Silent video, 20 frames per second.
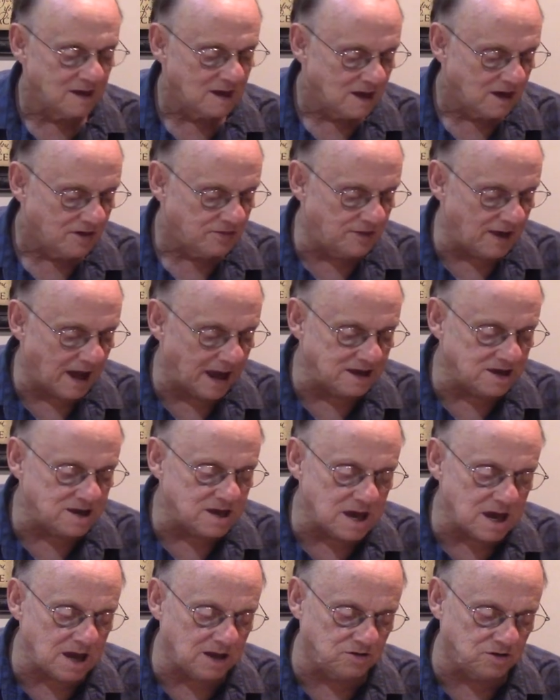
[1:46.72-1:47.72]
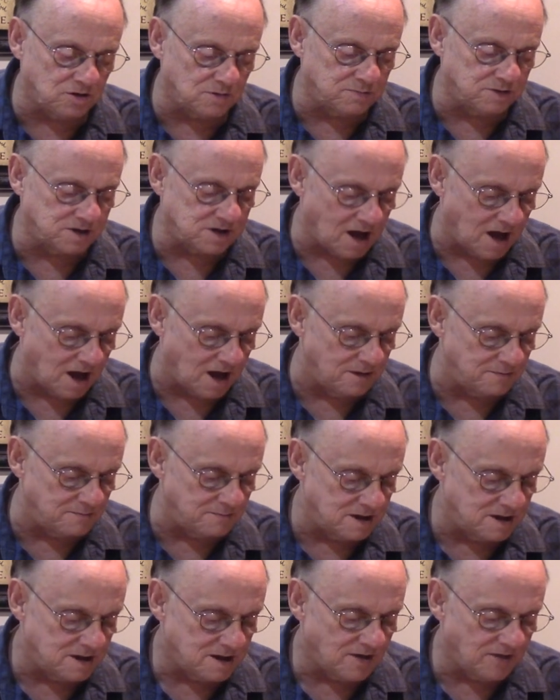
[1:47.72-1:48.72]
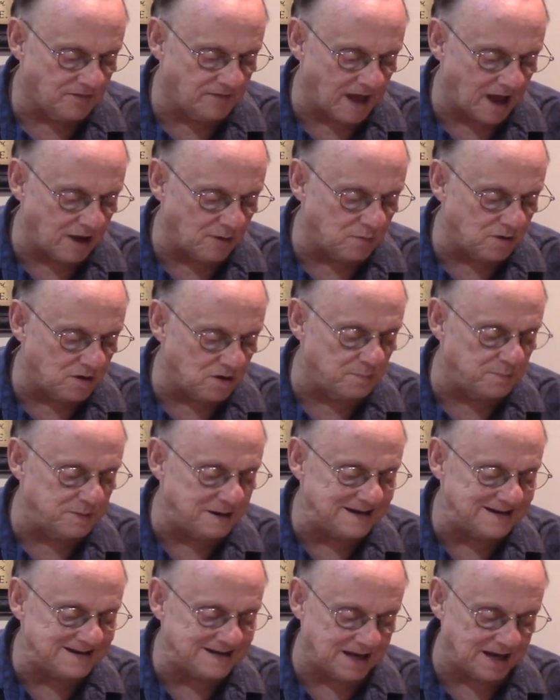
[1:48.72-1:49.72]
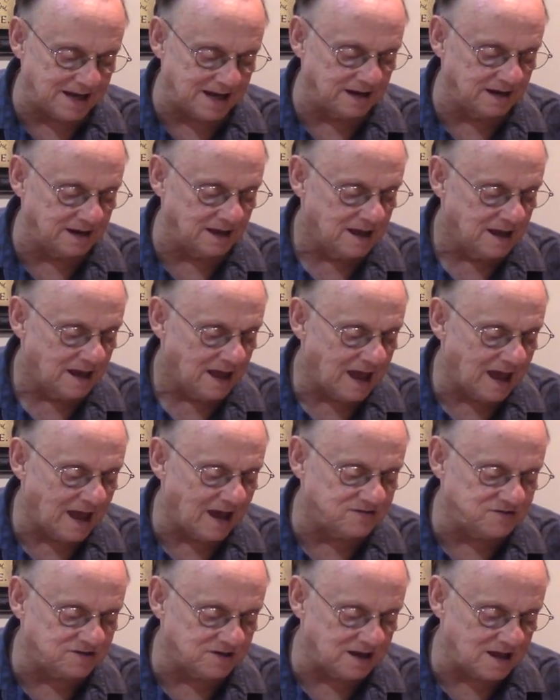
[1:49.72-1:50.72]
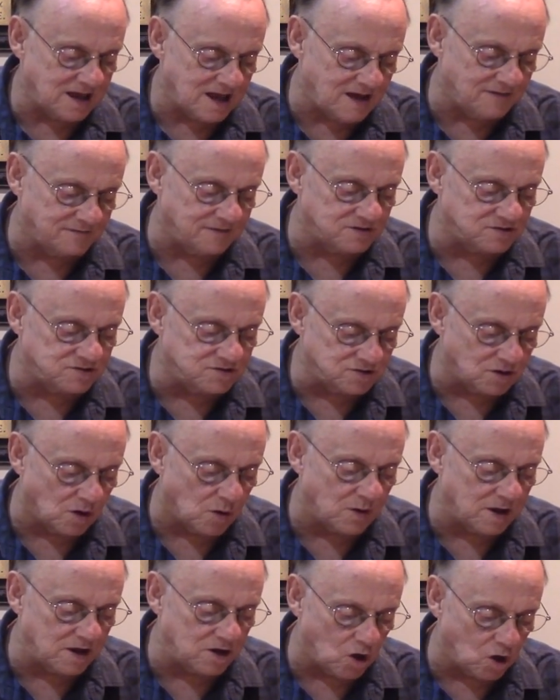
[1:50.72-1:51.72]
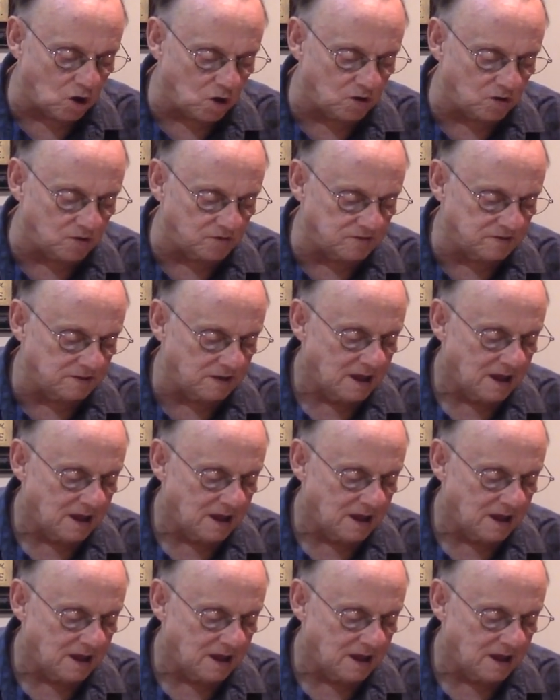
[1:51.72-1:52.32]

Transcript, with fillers: Thy kingdom come, thy will be done, as in heaven, so in earth.